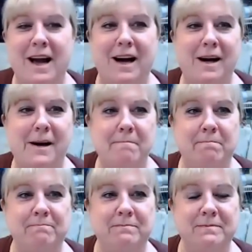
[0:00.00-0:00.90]

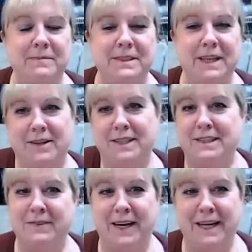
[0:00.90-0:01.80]
So
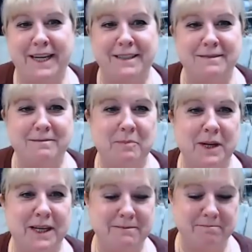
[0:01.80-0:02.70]
it's funny,
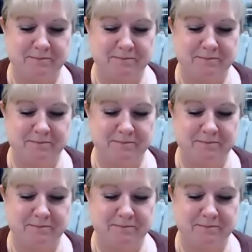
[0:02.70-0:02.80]
but